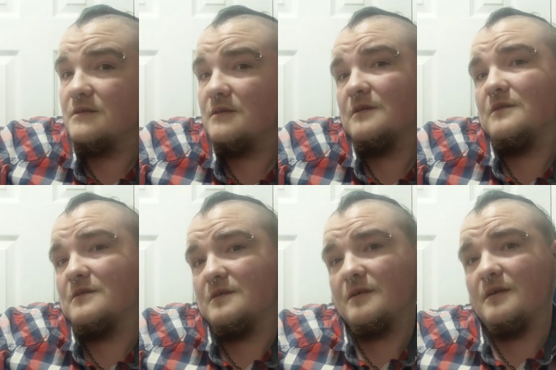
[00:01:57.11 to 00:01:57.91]
Yeah,
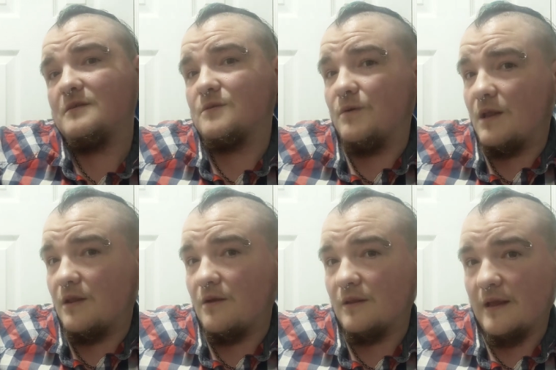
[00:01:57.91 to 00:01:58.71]
yeah, it's quite
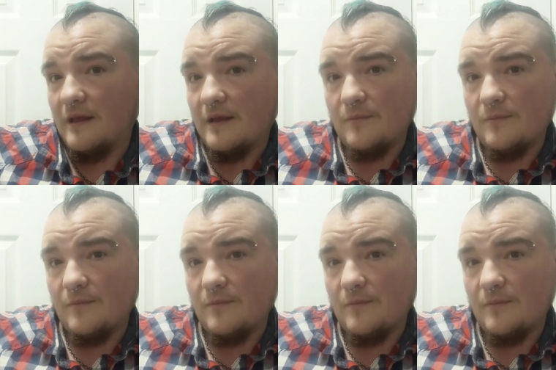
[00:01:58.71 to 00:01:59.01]
long there.